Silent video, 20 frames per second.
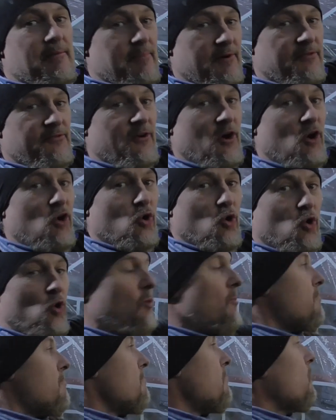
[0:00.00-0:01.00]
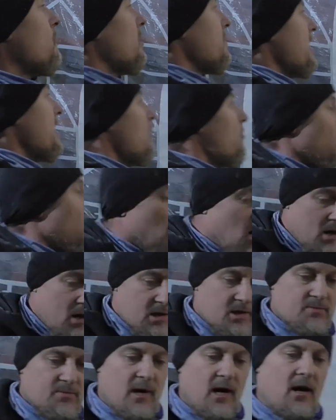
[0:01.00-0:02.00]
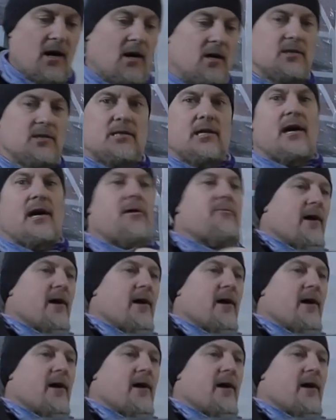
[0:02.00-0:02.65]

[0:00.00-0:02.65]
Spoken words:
before, what there was it